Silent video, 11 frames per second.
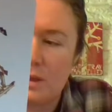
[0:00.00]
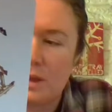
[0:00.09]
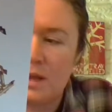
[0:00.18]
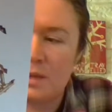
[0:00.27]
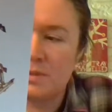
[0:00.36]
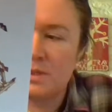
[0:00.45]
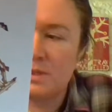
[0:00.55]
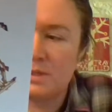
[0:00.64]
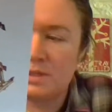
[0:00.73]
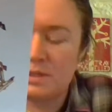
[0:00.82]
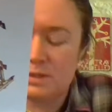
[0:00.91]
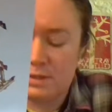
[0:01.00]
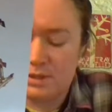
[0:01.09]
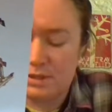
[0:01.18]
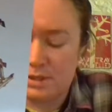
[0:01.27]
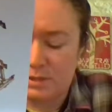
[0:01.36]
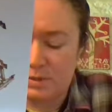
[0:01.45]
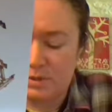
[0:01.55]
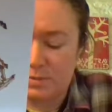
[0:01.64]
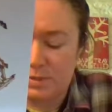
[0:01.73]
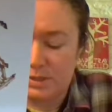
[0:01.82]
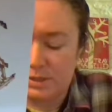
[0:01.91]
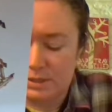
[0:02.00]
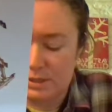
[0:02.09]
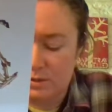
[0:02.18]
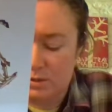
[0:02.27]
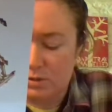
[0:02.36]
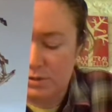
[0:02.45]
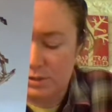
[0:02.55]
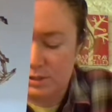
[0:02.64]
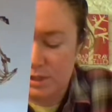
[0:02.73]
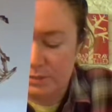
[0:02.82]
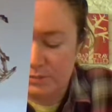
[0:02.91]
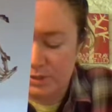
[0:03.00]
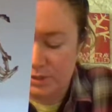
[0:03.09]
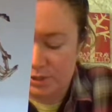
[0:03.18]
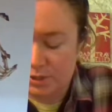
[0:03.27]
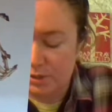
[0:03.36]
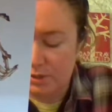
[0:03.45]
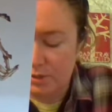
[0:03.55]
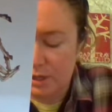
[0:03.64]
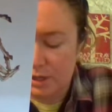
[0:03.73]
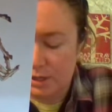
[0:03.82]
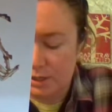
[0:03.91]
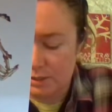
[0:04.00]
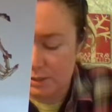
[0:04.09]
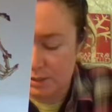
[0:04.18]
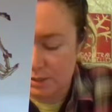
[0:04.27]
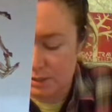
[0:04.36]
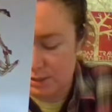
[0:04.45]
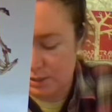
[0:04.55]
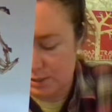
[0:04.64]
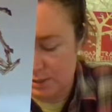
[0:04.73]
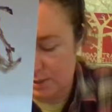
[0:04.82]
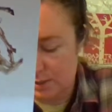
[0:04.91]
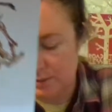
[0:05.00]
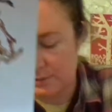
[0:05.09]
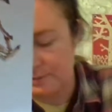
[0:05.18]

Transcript: I am consistently seeming to be sick all this time this year, and it is